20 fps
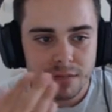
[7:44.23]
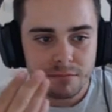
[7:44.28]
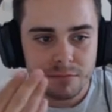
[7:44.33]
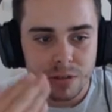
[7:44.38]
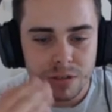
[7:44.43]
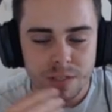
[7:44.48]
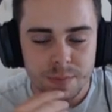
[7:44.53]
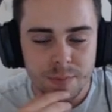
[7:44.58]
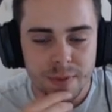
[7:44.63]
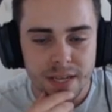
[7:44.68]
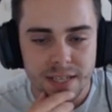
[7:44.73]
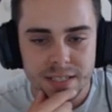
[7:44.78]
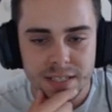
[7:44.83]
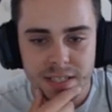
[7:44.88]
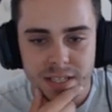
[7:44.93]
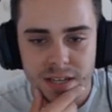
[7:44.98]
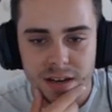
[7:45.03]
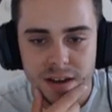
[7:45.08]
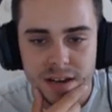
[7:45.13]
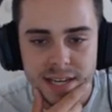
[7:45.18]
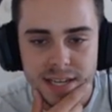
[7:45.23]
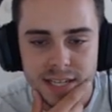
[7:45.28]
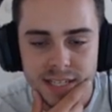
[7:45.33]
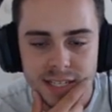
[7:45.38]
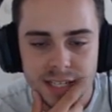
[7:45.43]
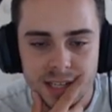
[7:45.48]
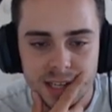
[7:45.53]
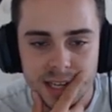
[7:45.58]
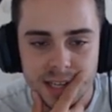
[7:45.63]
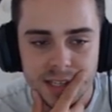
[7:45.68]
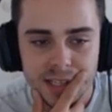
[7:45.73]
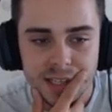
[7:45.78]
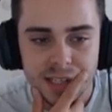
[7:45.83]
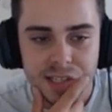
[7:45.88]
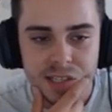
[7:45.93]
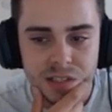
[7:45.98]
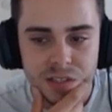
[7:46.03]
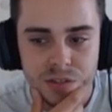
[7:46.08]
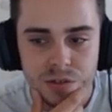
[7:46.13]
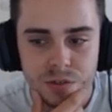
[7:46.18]
Toxapex dies to like
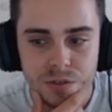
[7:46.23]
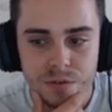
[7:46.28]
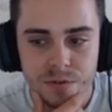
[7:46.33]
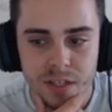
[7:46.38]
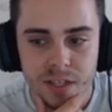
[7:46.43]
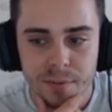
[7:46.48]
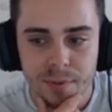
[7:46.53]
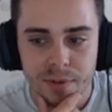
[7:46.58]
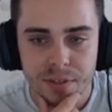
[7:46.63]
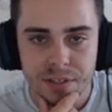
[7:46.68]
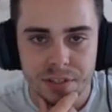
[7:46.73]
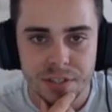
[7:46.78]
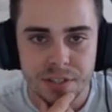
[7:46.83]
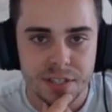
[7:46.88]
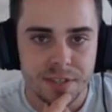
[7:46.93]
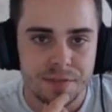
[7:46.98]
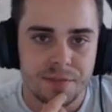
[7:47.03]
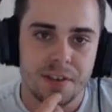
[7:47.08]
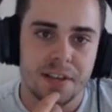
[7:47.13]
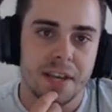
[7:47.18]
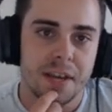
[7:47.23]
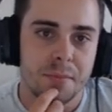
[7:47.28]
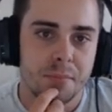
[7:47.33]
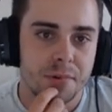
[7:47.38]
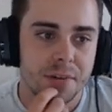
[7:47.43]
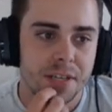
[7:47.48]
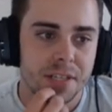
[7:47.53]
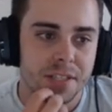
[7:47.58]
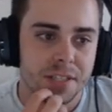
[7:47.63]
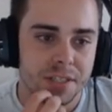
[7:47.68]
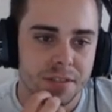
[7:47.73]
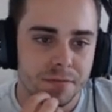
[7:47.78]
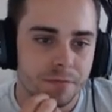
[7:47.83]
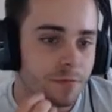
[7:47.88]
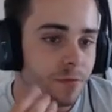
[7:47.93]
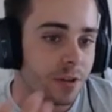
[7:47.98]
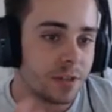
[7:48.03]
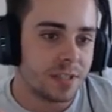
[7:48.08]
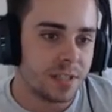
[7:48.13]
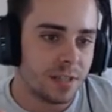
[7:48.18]
two Thunder Punches if I get a prediction,
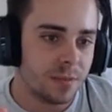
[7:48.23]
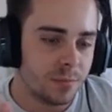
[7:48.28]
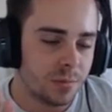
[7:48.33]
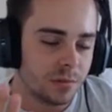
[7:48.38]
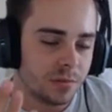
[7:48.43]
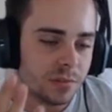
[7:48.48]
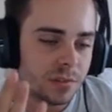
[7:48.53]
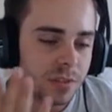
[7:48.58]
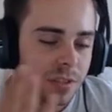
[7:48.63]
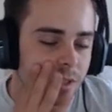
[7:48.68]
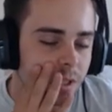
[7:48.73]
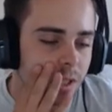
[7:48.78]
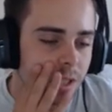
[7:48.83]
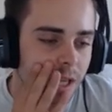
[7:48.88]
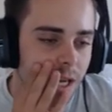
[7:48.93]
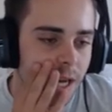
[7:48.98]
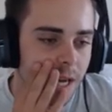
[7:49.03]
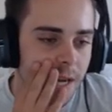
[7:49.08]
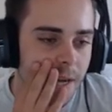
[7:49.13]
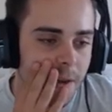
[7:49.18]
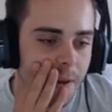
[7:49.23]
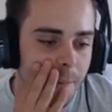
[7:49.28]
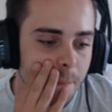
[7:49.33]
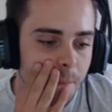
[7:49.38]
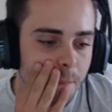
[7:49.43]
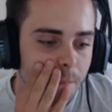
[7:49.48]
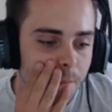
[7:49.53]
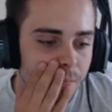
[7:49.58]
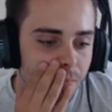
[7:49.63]
for example. Um,